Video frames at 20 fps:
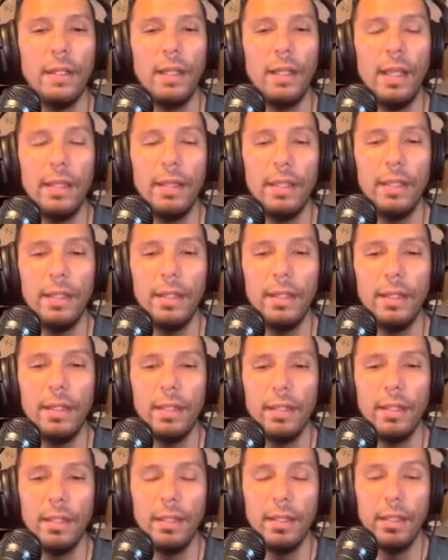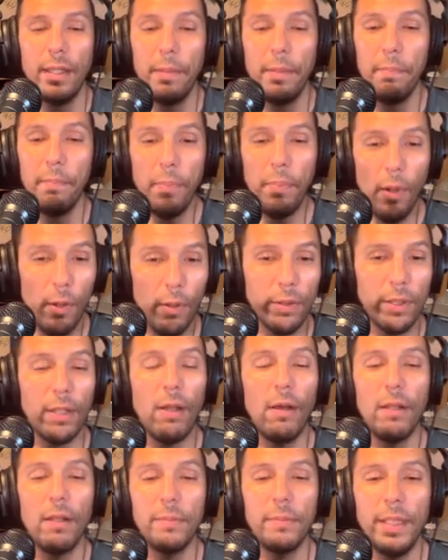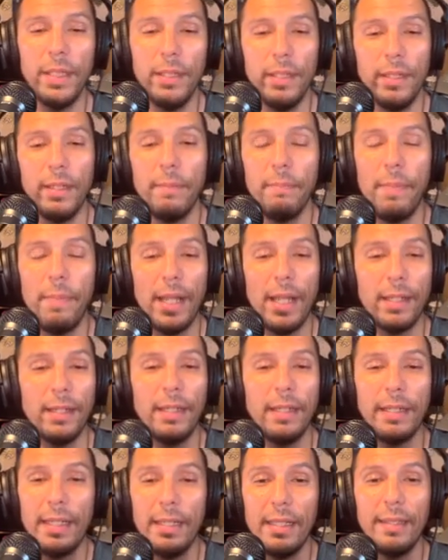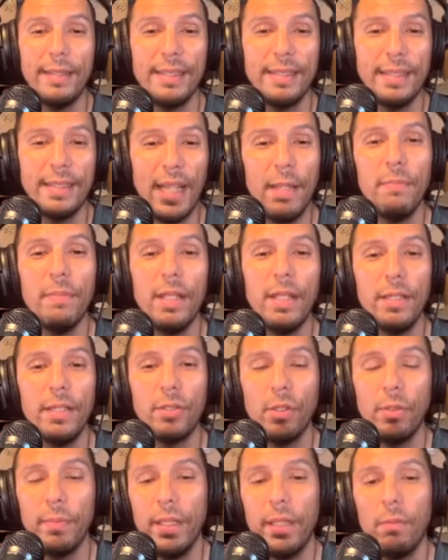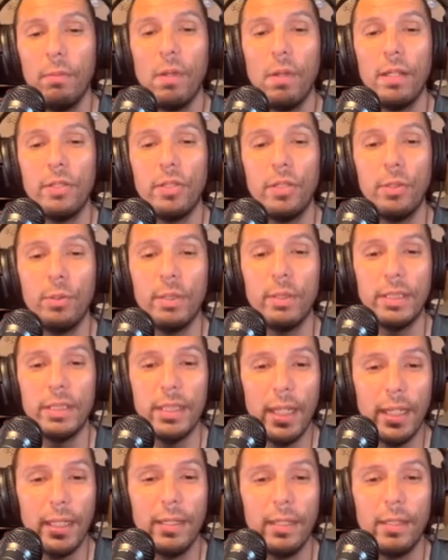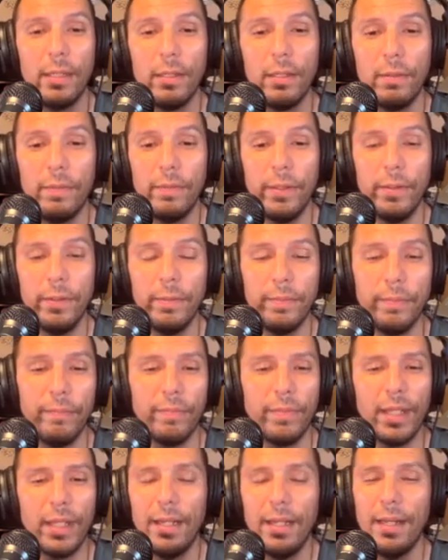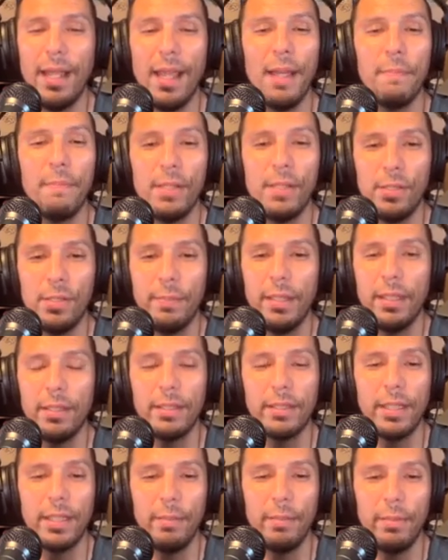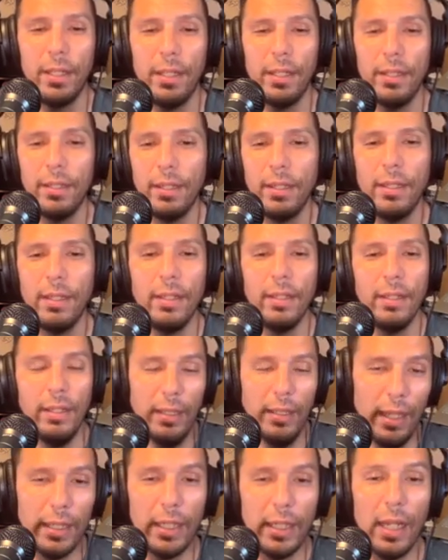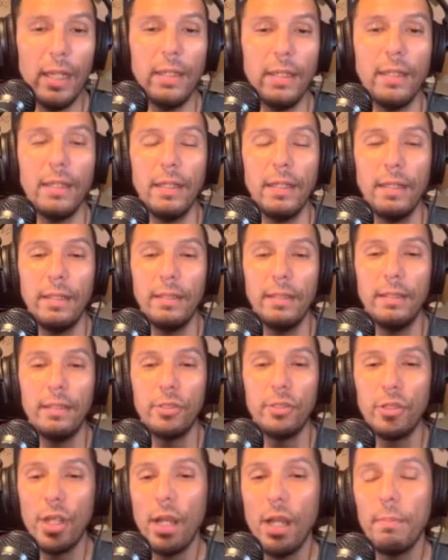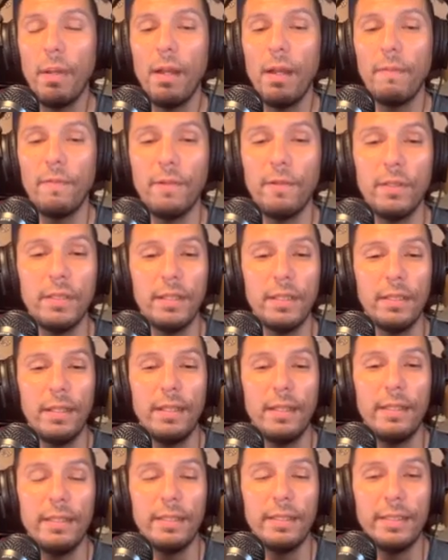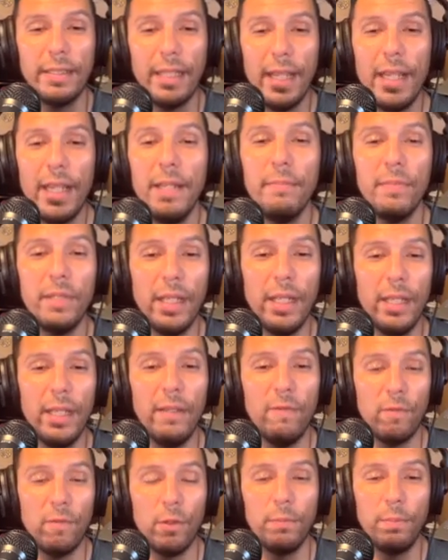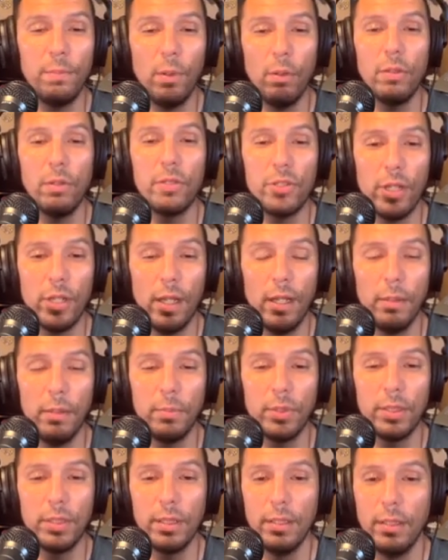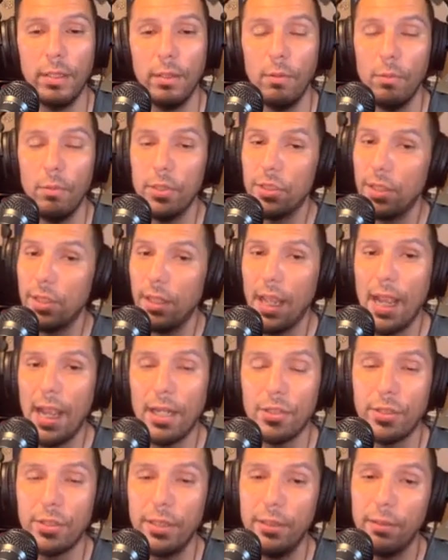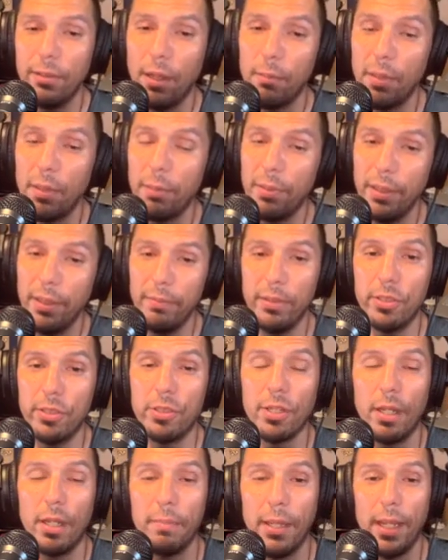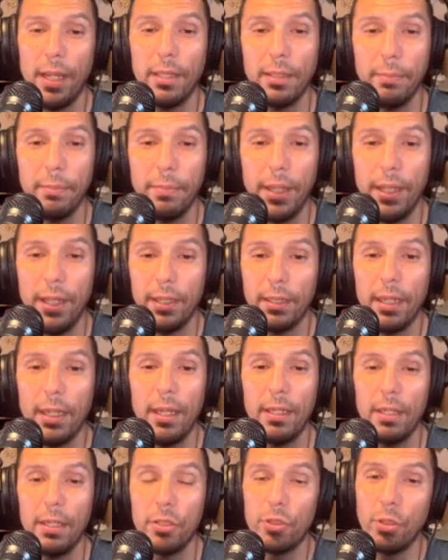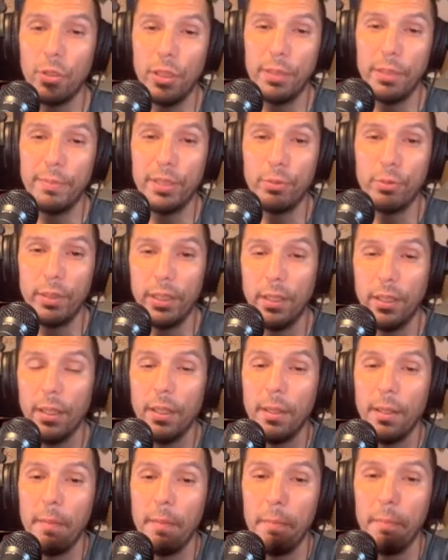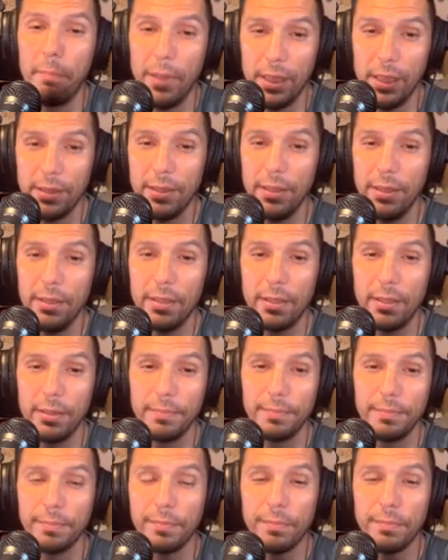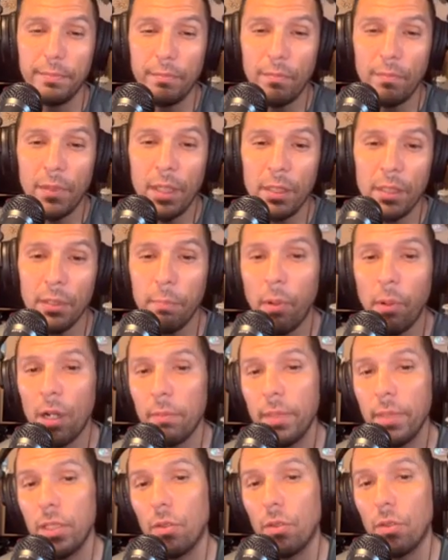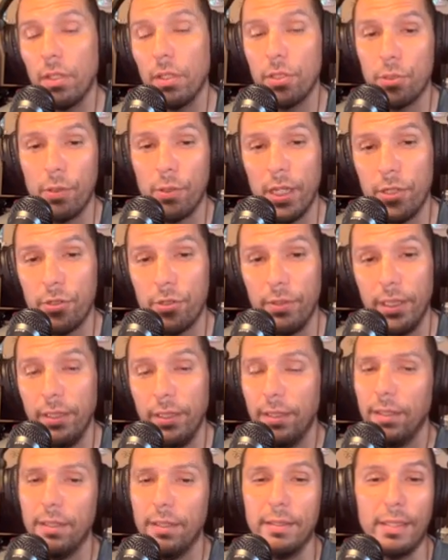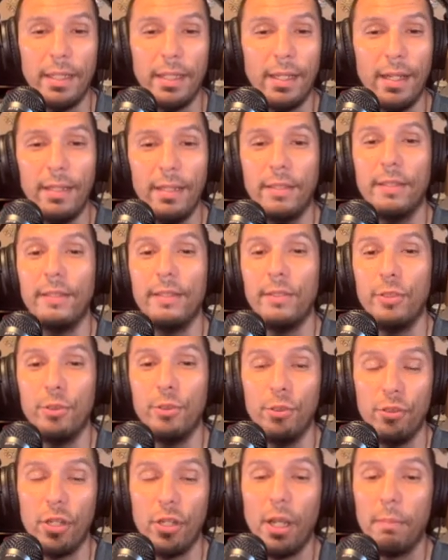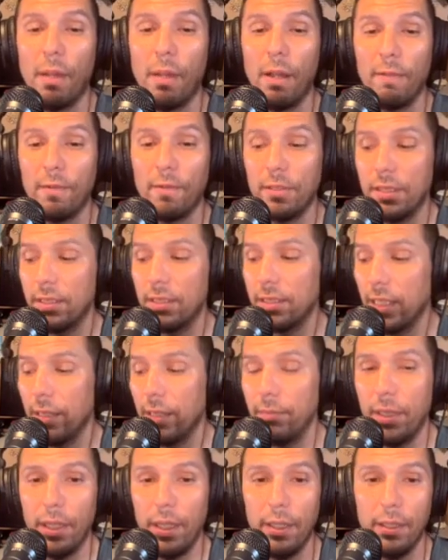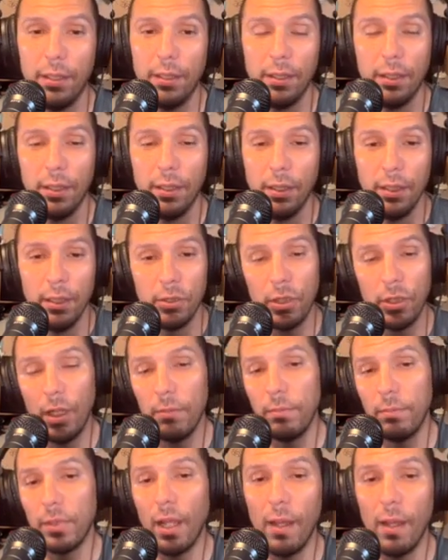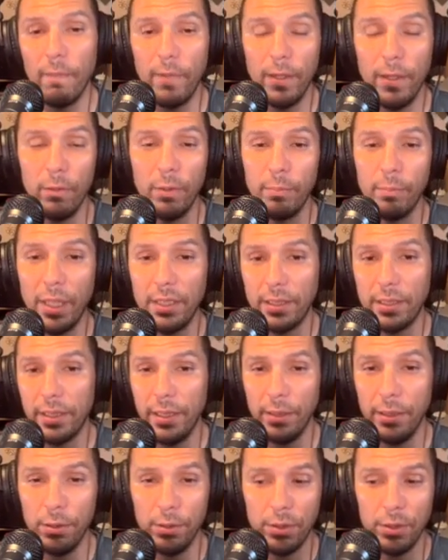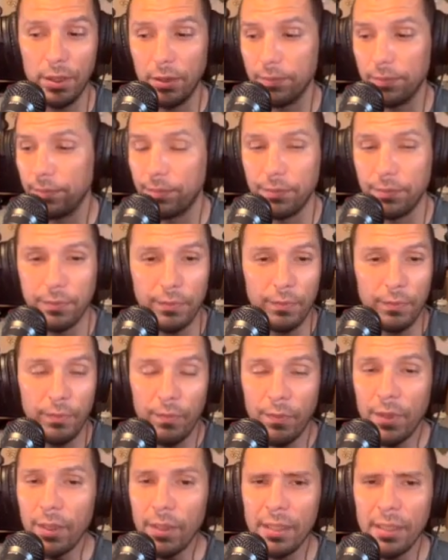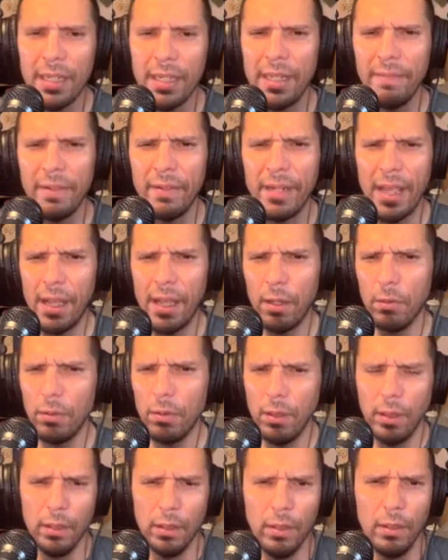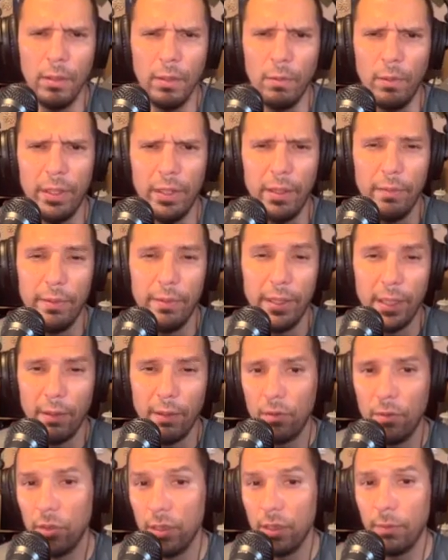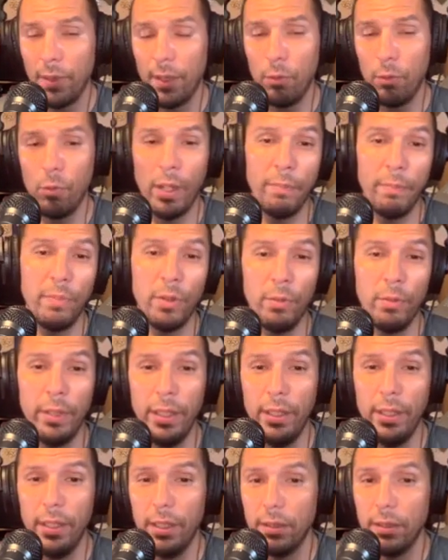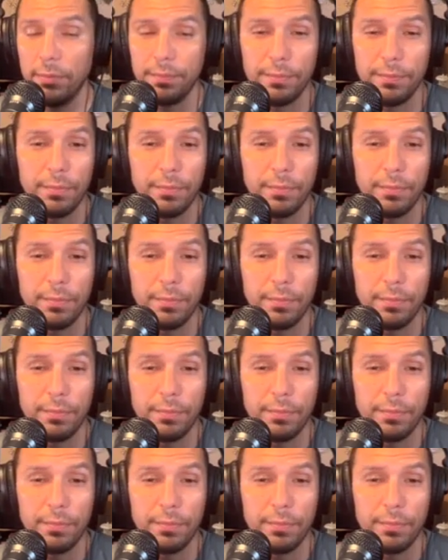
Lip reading: And then they both called me back again the same day and told me they wanted to do a second interview, and it happened to be the same day. I got the job offers the same day for both jobs, which actually on my previous job at the bank, I had a choice between business department or the treasury because I got 2 job offers the same day. So I'm confident with my skills. And even now, with everything I've learned about Web3 and